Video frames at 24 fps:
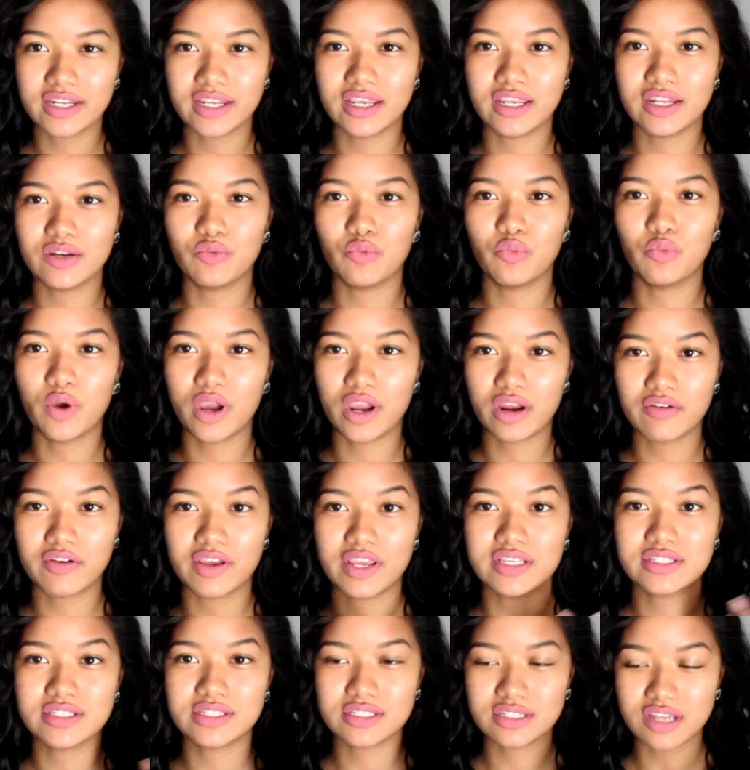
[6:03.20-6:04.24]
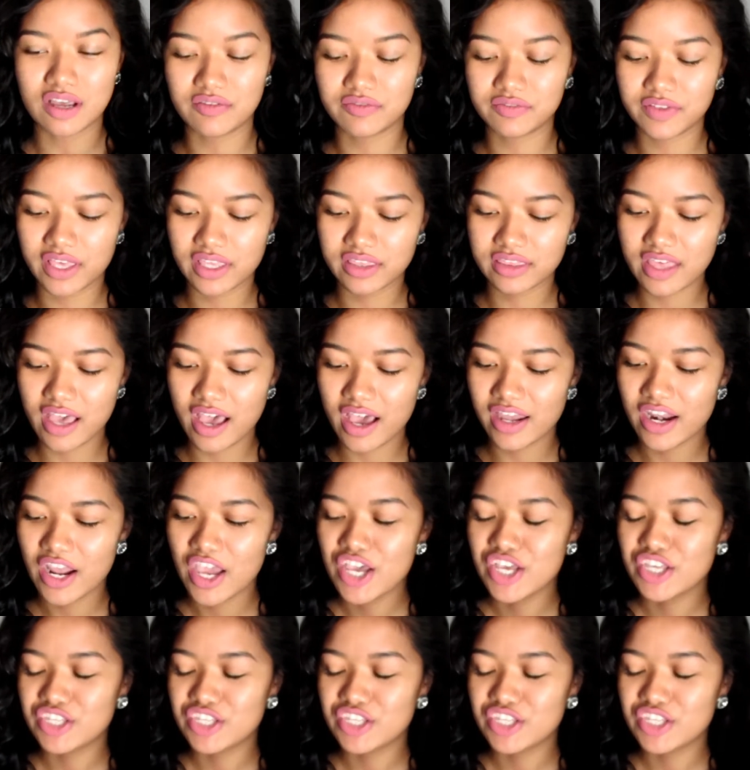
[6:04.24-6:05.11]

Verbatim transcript: in wearing stuff like that.